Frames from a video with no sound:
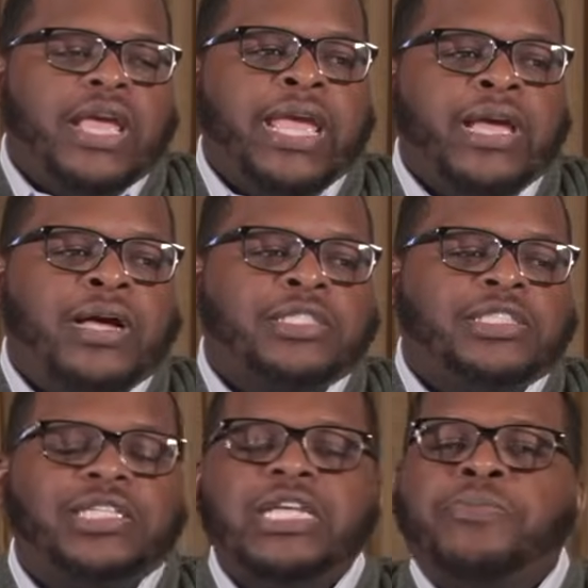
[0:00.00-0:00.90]
a uh,
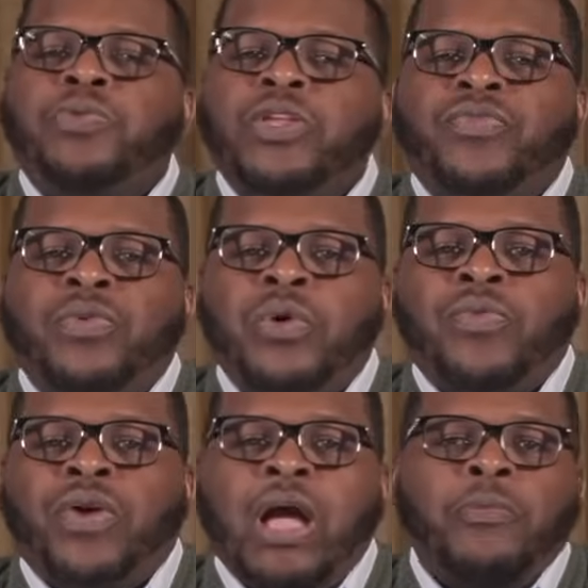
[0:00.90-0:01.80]
sneak preview
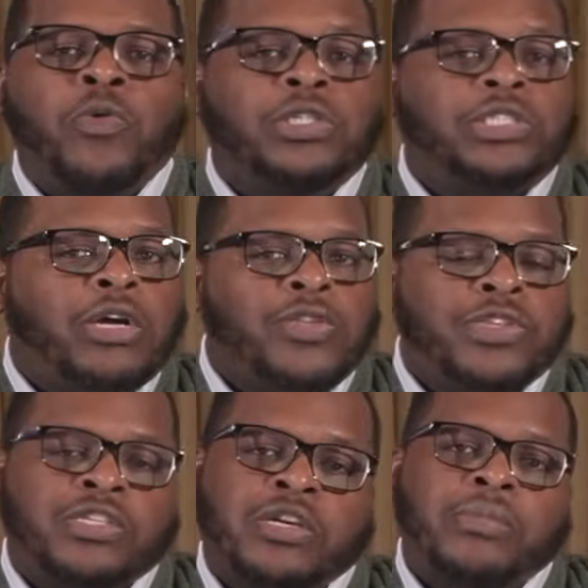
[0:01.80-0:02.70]
of how I'm going to start
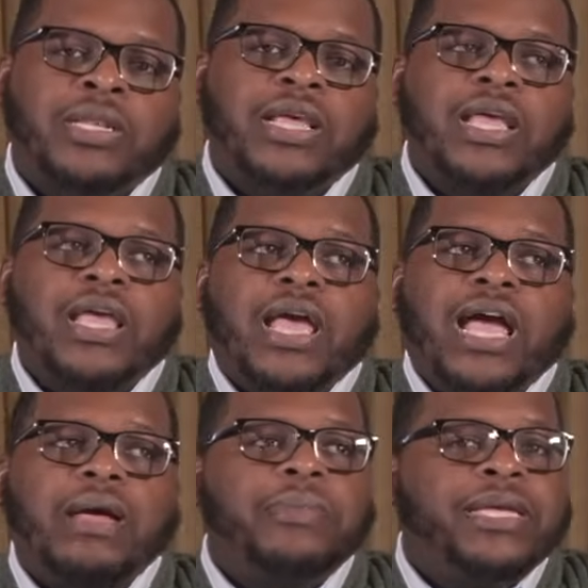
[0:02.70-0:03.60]
the sermon.
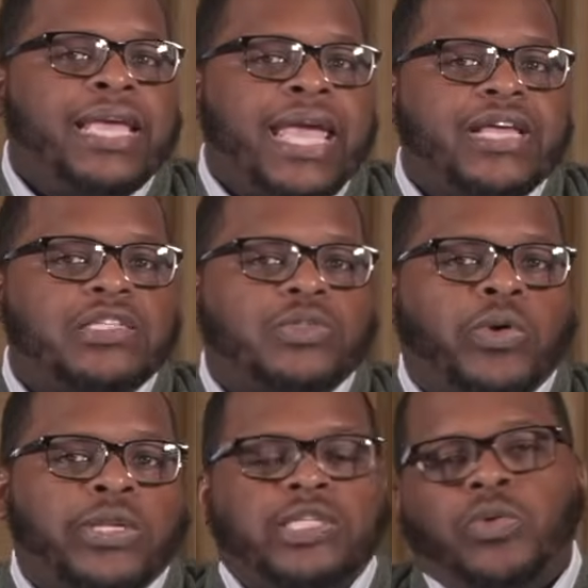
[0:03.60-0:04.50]
I began
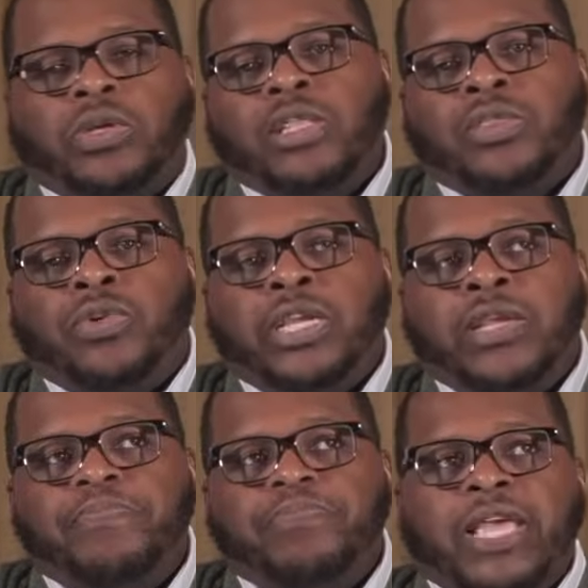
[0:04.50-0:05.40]

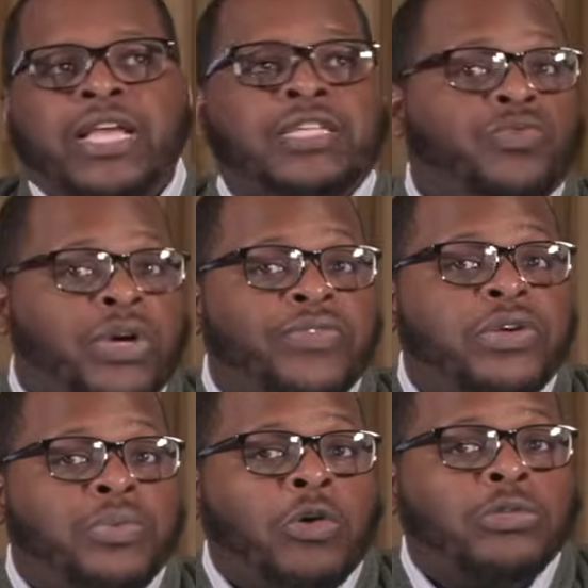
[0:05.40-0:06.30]
2023 as
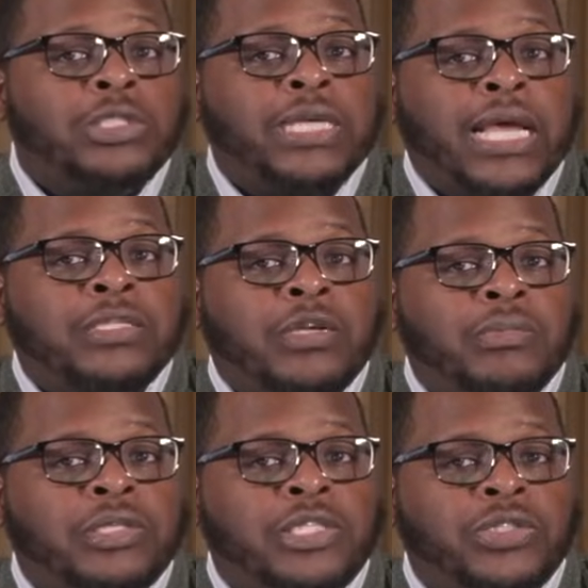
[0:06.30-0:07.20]
Reverend Walter Scott
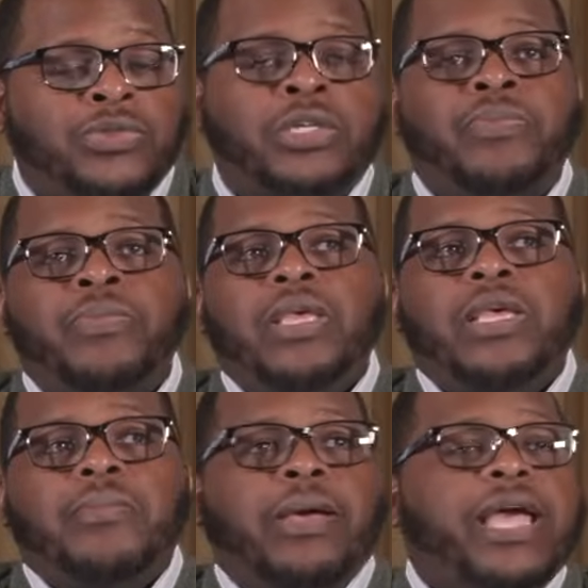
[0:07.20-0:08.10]
Thomas Jr.,
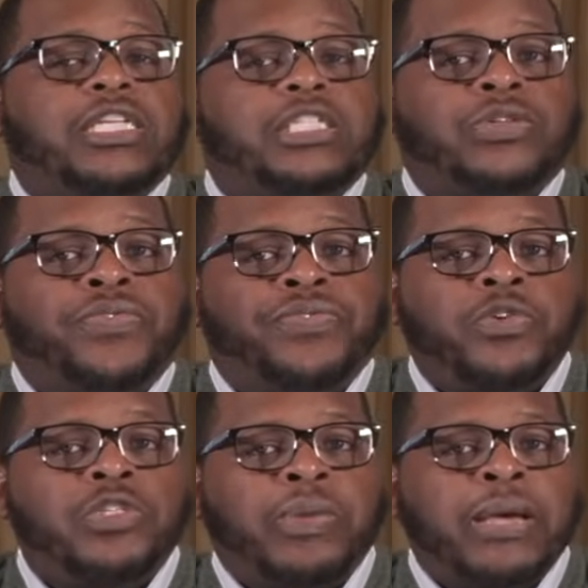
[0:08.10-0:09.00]
pastor of
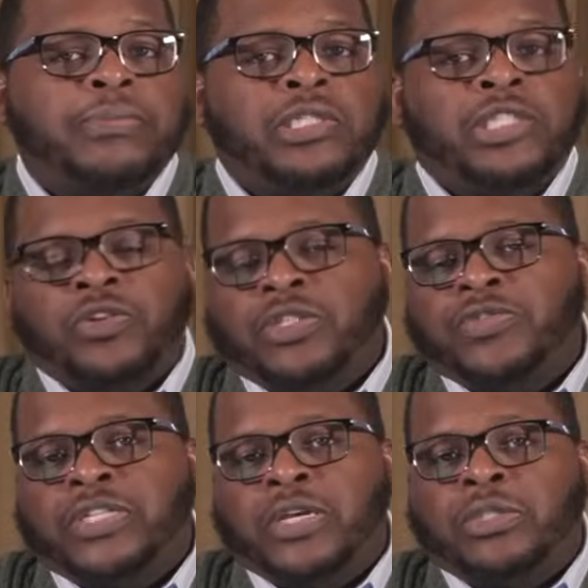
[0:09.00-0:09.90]
First Baptist Church
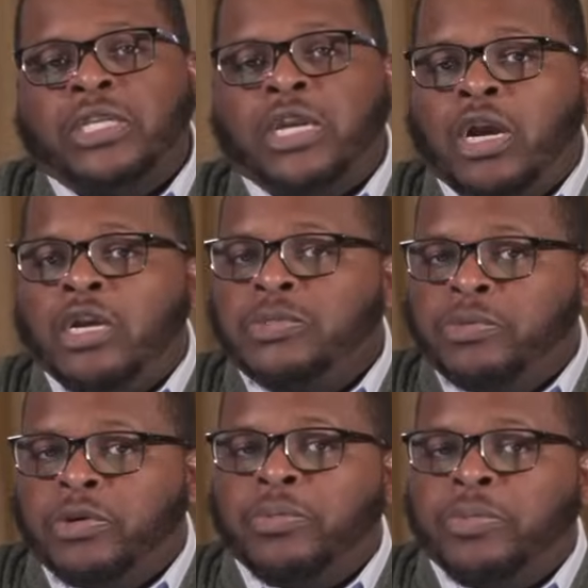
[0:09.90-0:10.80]
of Steelton in
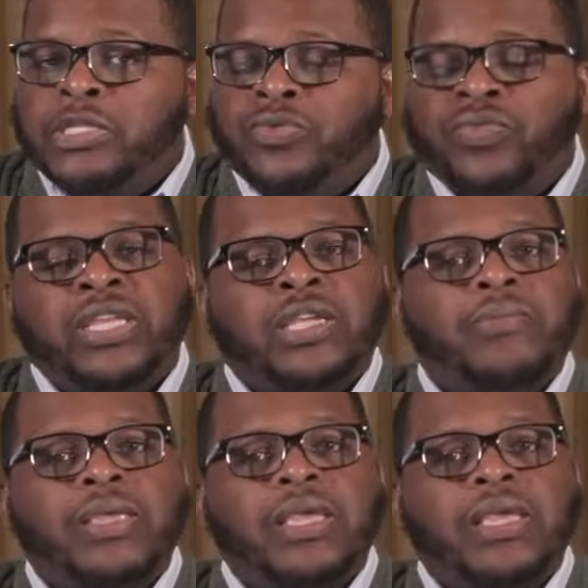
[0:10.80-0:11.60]
Harrisburg, Pennsylvania.